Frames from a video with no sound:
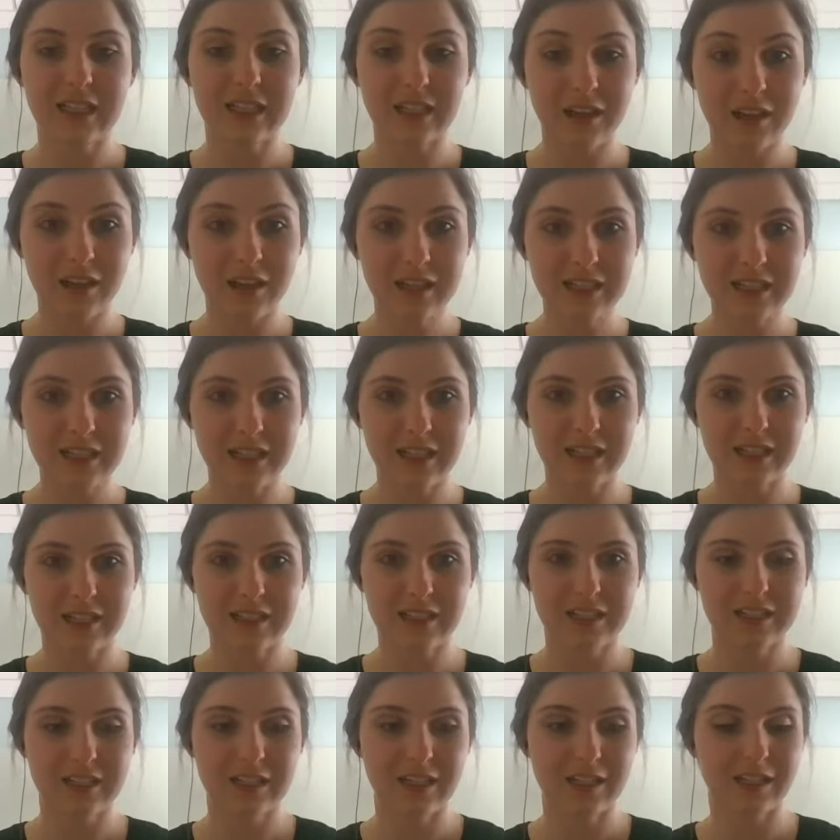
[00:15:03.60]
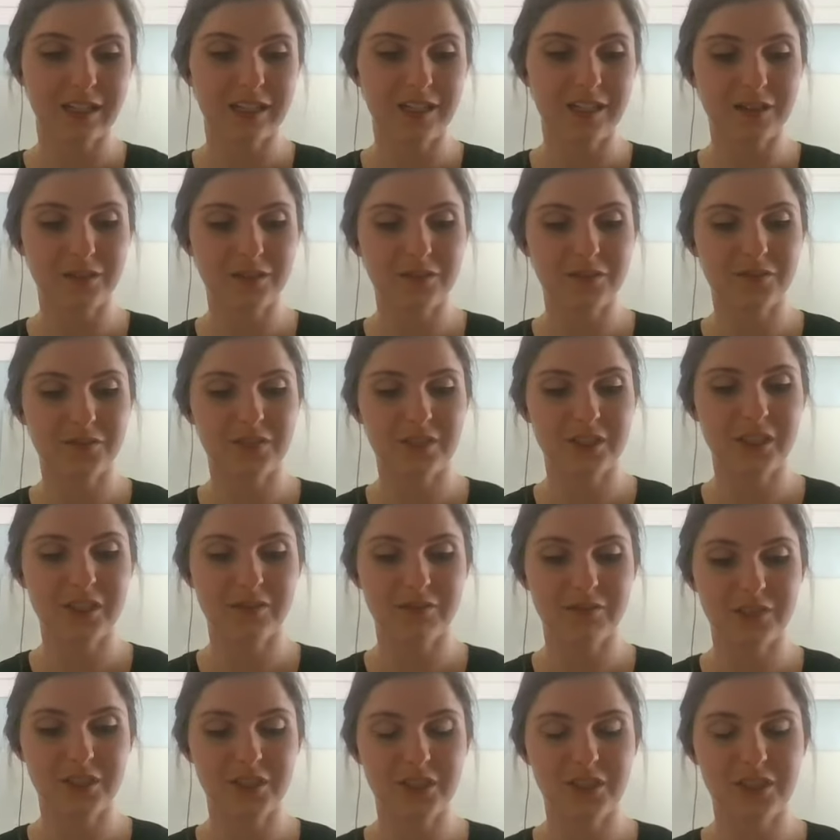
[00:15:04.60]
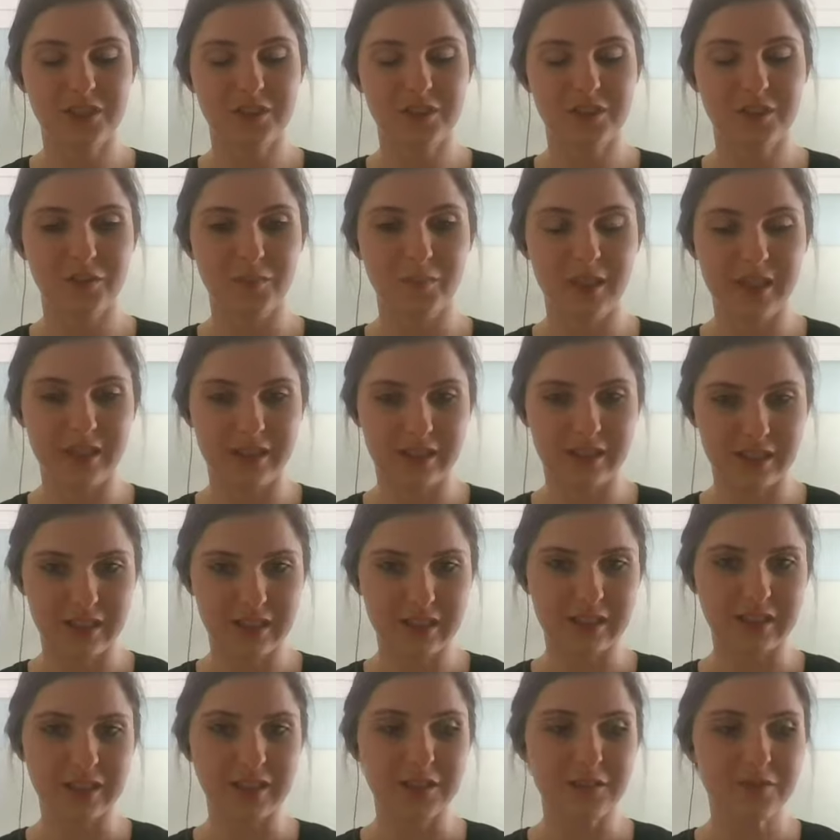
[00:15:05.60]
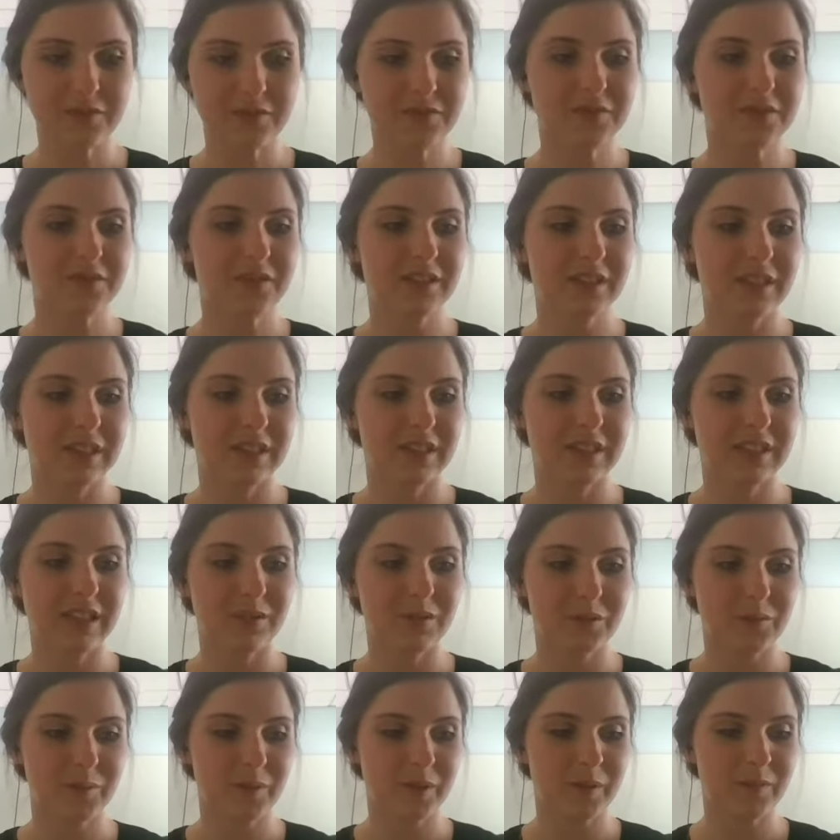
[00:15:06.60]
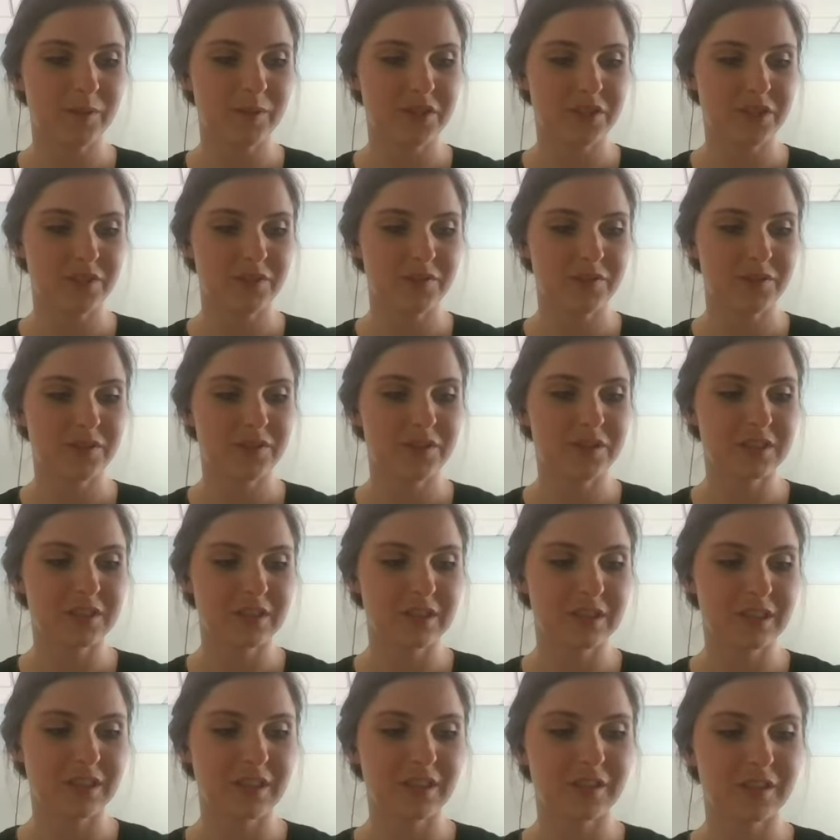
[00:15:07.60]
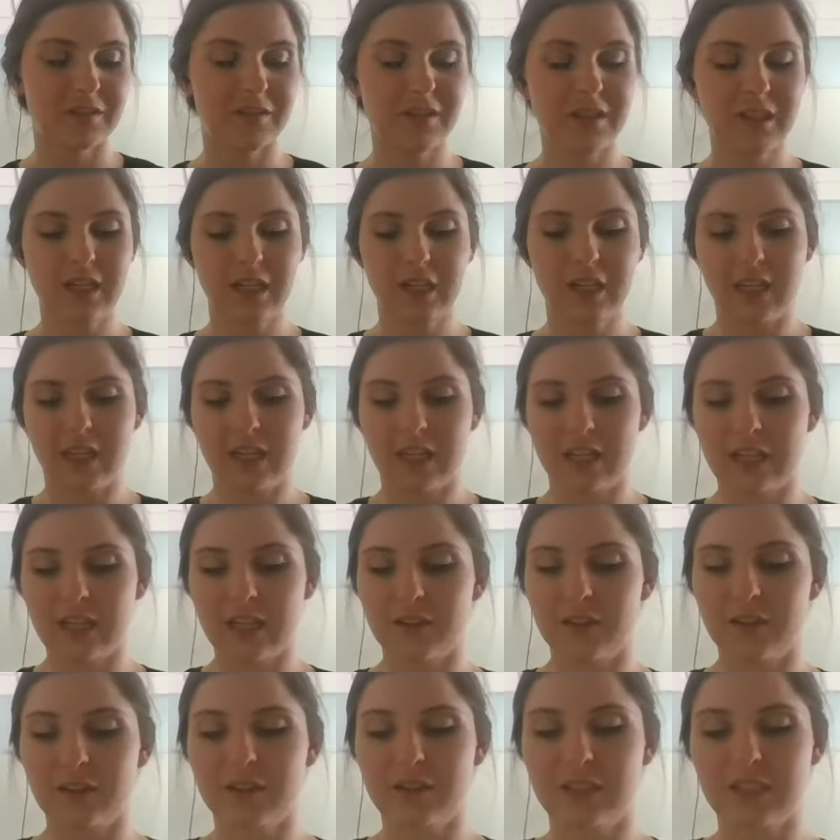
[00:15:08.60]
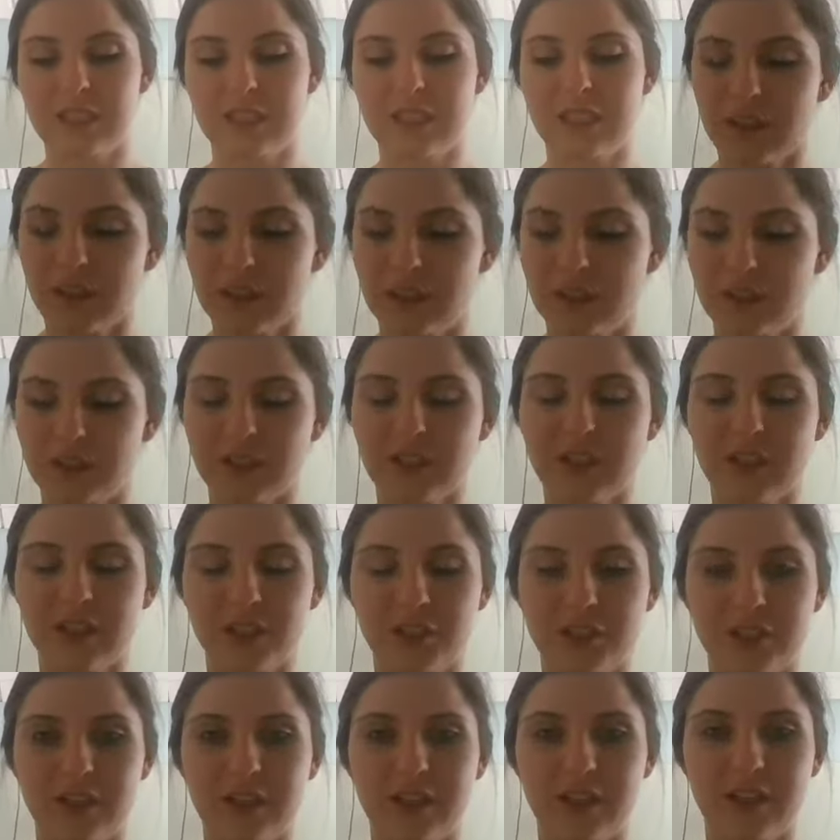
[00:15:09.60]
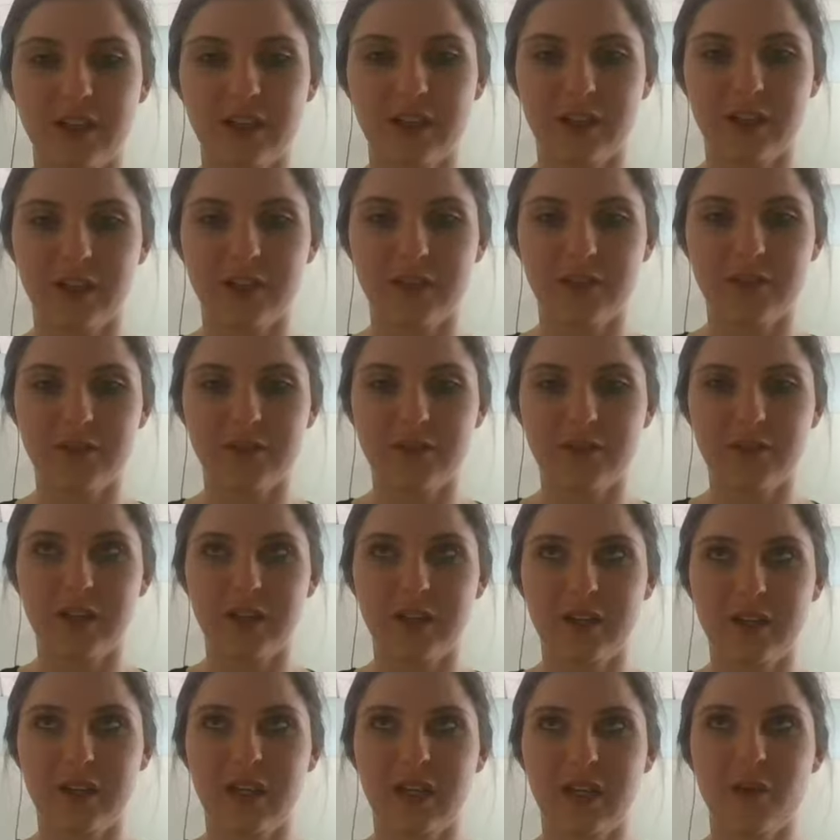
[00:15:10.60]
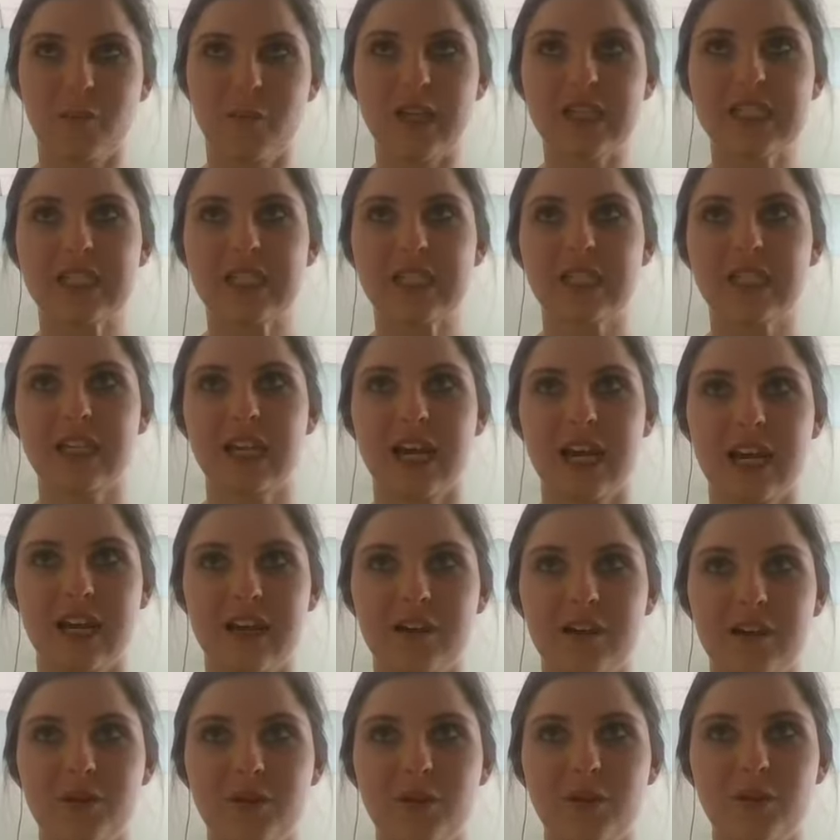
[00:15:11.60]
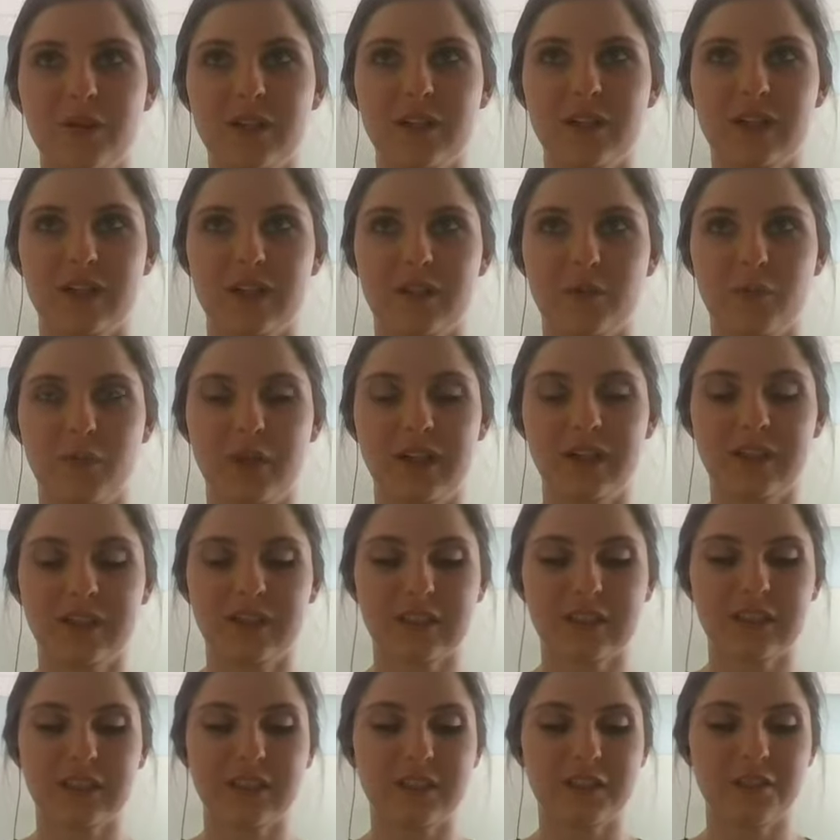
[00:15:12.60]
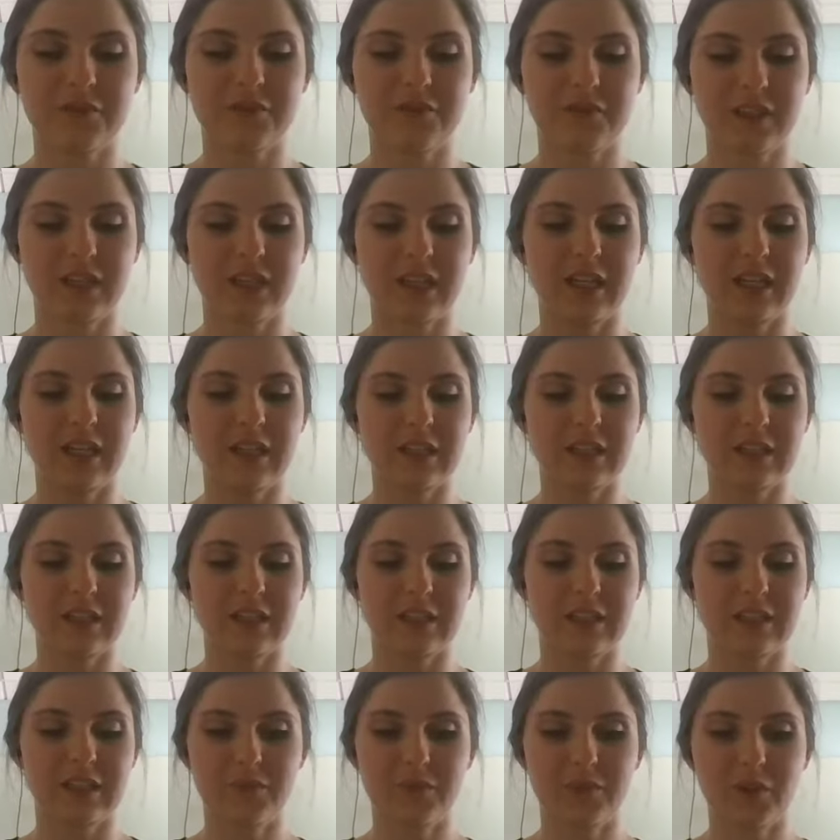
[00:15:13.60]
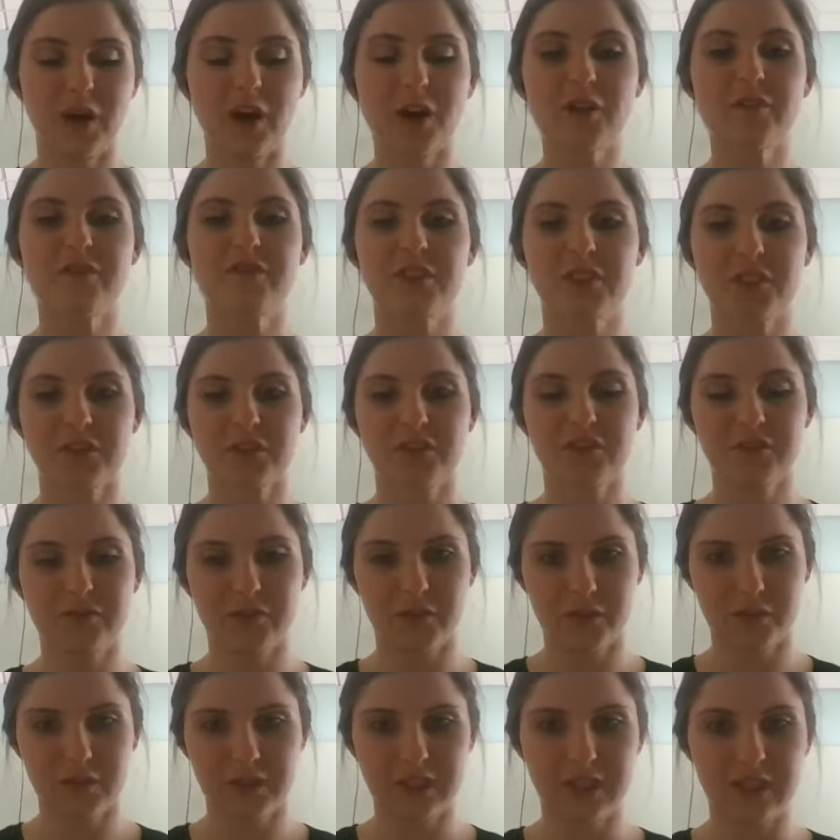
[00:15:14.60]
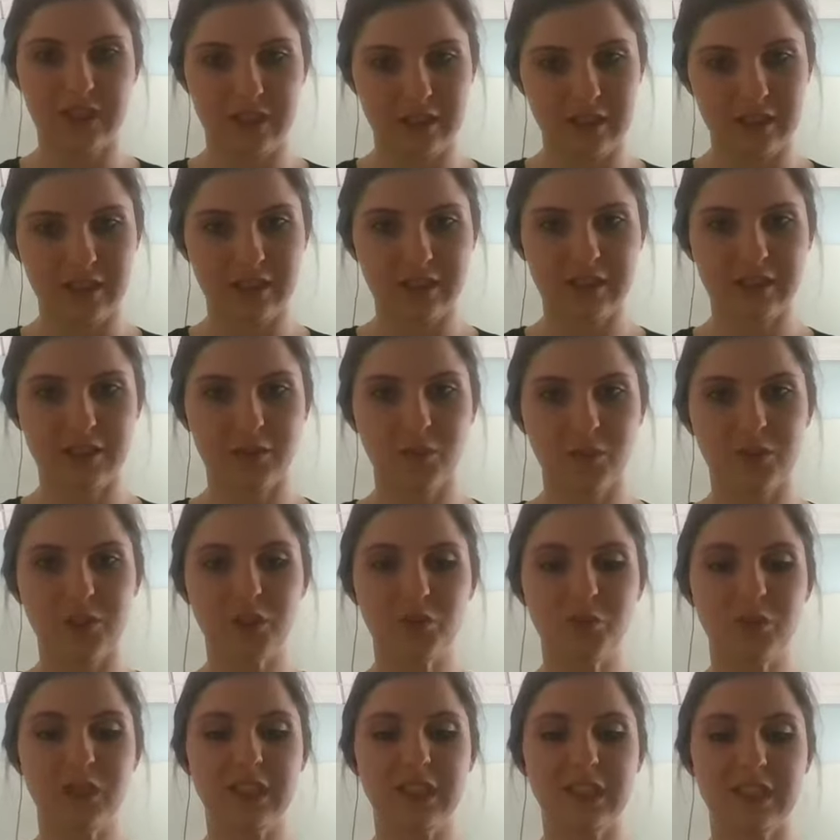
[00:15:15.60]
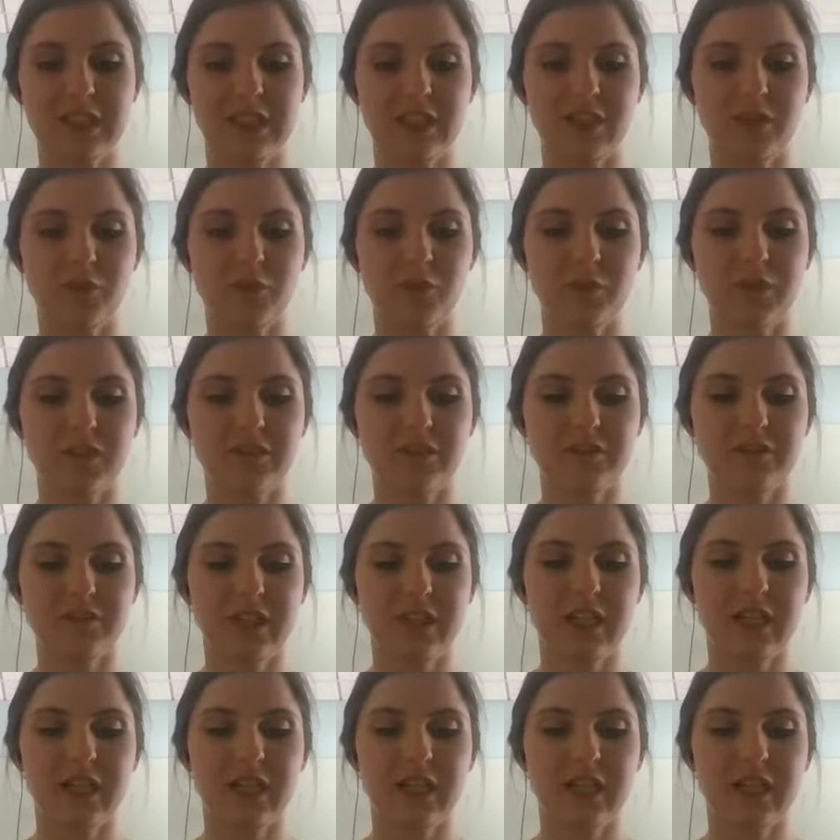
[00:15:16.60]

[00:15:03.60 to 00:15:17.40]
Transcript: the context of the original bionic leaf that was published a few years ago, there was discussion of basically how the bionic leaf is artificial photosynthesis, which means that we've